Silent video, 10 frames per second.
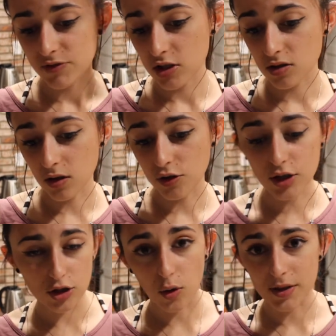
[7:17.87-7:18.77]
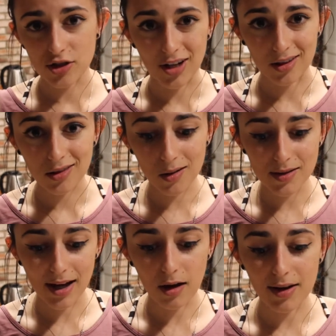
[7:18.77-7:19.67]
So you can always check
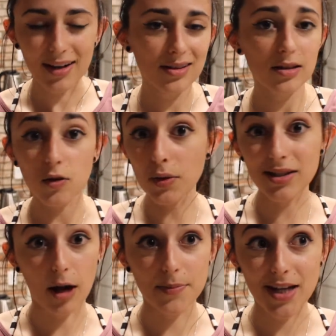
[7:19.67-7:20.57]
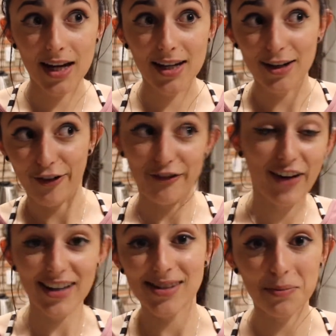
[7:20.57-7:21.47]
those out. And it's always updated if I
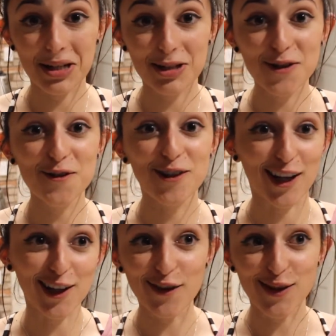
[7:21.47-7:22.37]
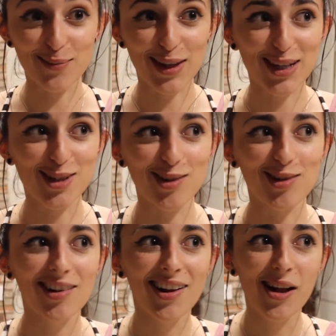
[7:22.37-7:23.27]
find something new and I love something new.